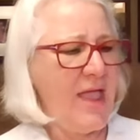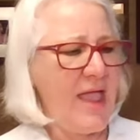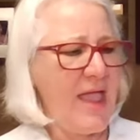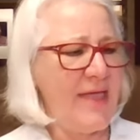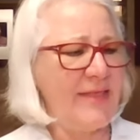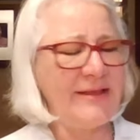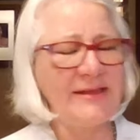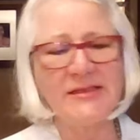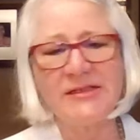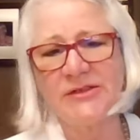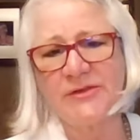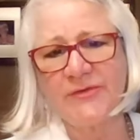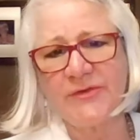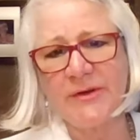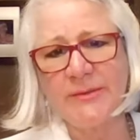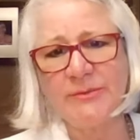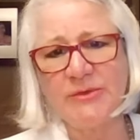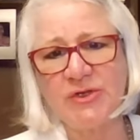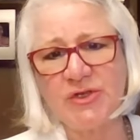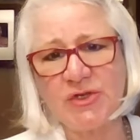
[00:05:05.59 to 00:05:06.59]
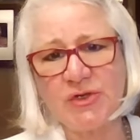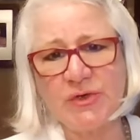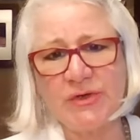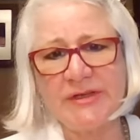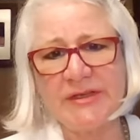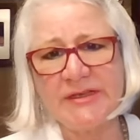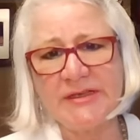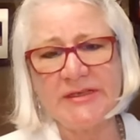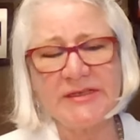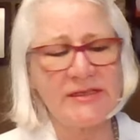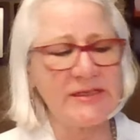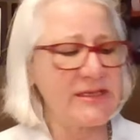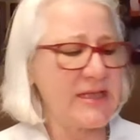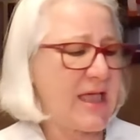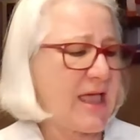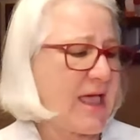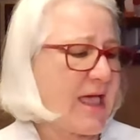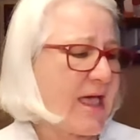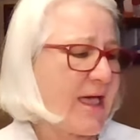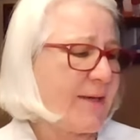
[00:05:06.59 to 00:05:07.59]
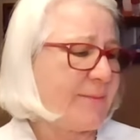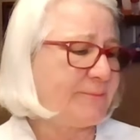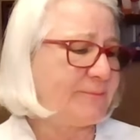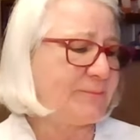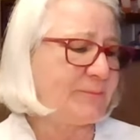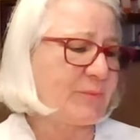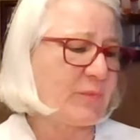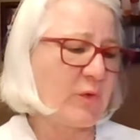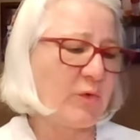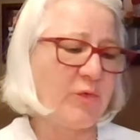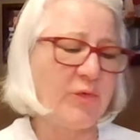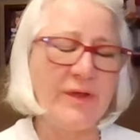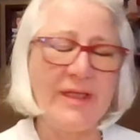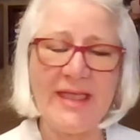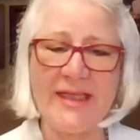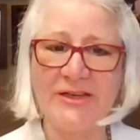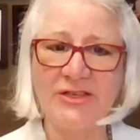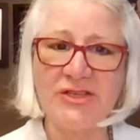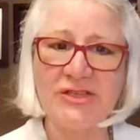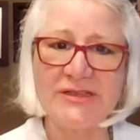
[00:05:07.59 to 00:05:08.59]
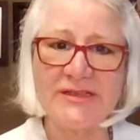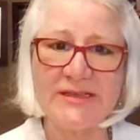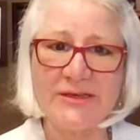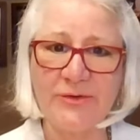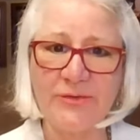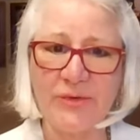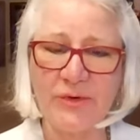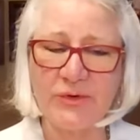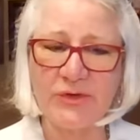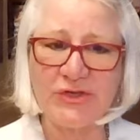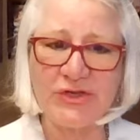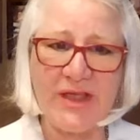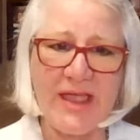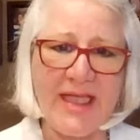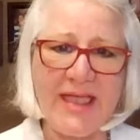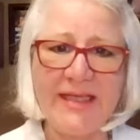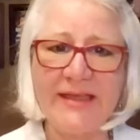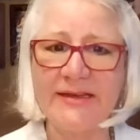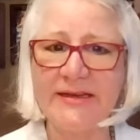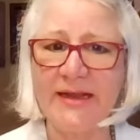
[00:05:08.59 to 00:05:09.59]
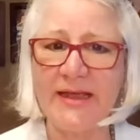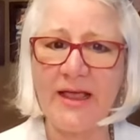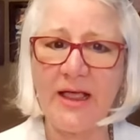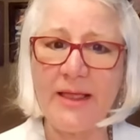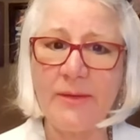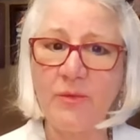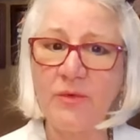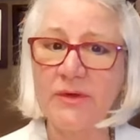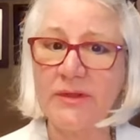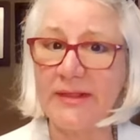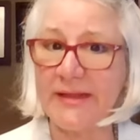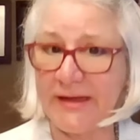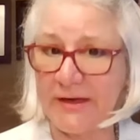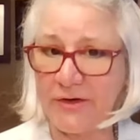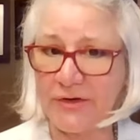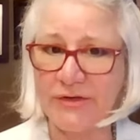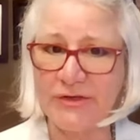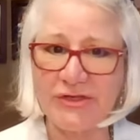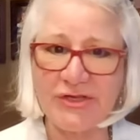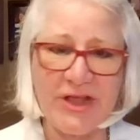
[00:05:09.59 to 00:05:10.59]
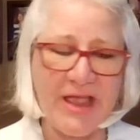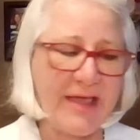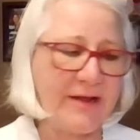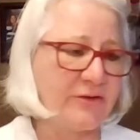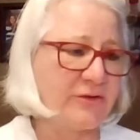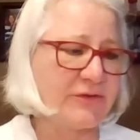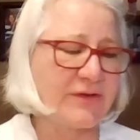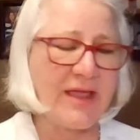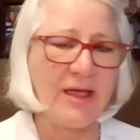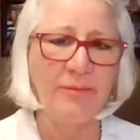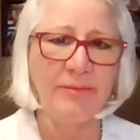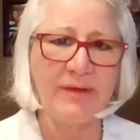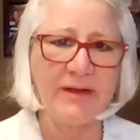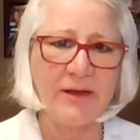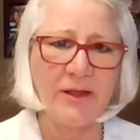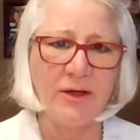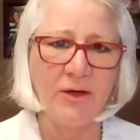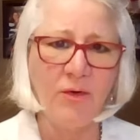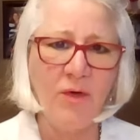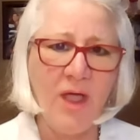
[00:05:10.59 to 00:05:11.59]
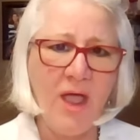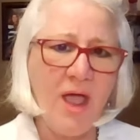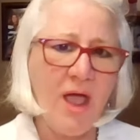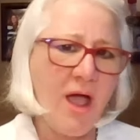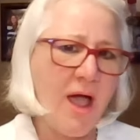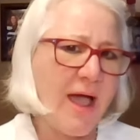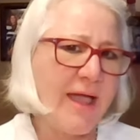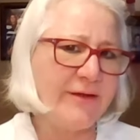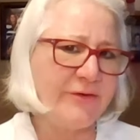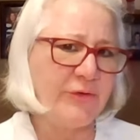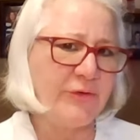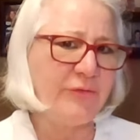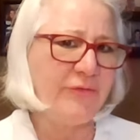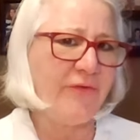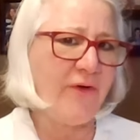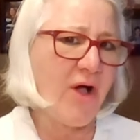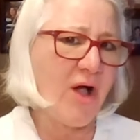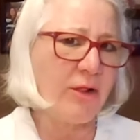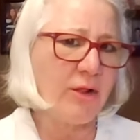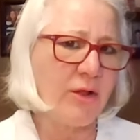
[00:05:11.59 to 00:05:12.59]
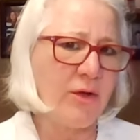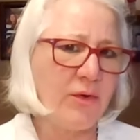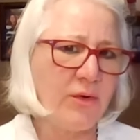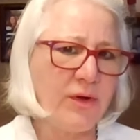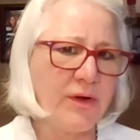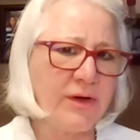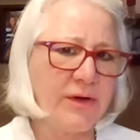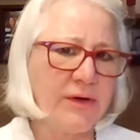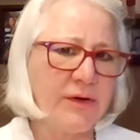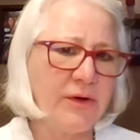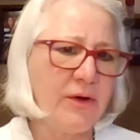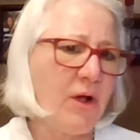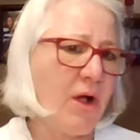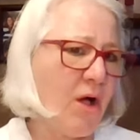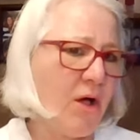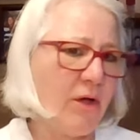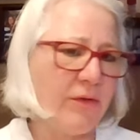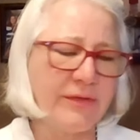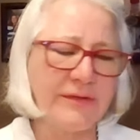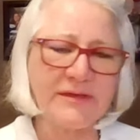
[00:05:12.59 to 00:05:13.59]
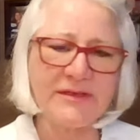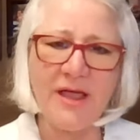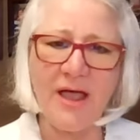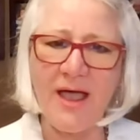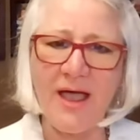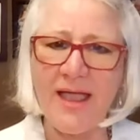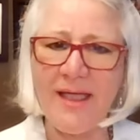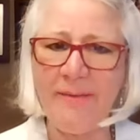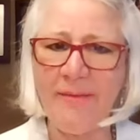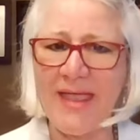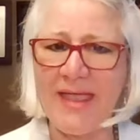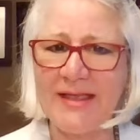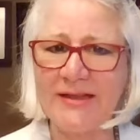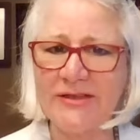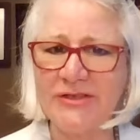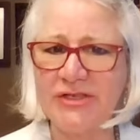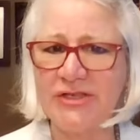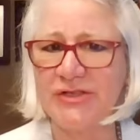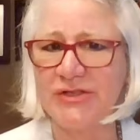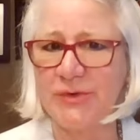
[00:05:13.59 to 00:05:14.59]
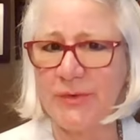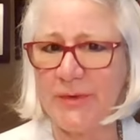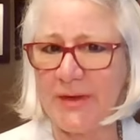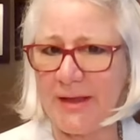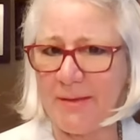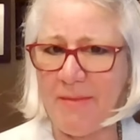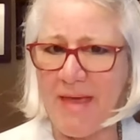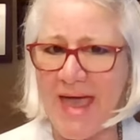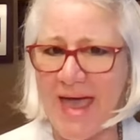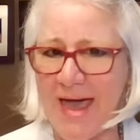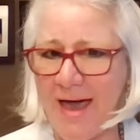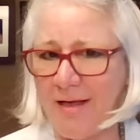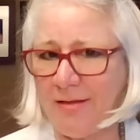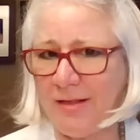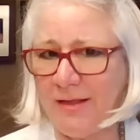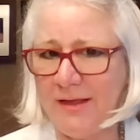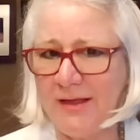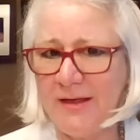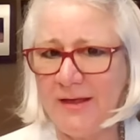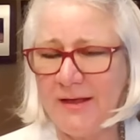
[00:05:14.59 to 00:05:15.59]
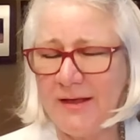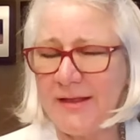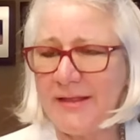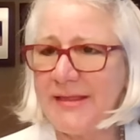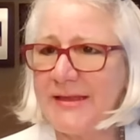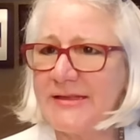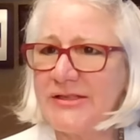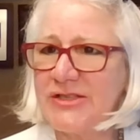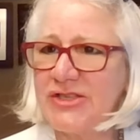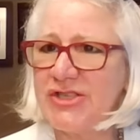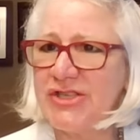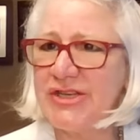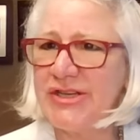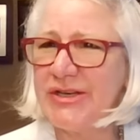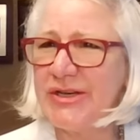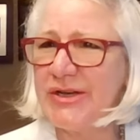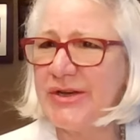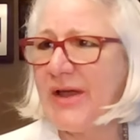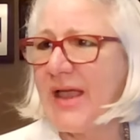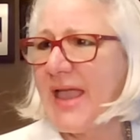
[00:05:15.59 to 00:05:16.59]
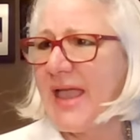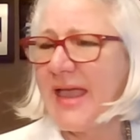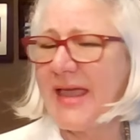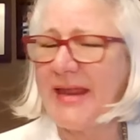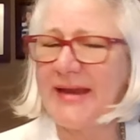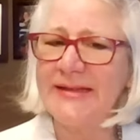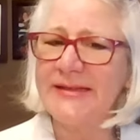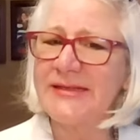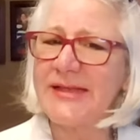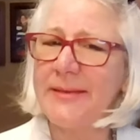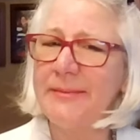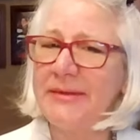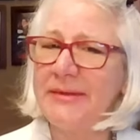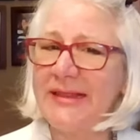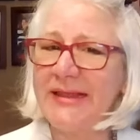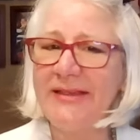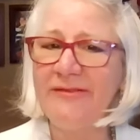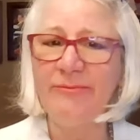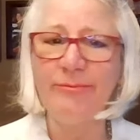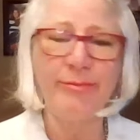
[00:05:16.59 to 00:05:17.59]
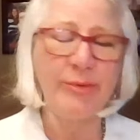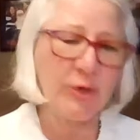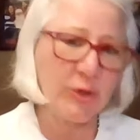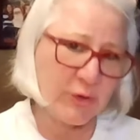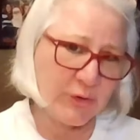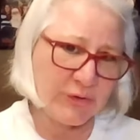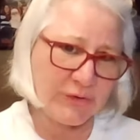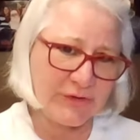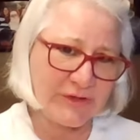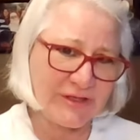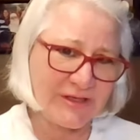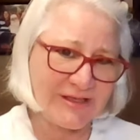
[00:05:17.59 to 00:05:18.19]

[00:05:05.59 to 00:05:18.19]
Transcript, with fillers: And this is from Judy's Creations in Crochet, and I will link her channel down below. I do follow her all the time, and she's doing a Mal this year, and it's, I believe, birds.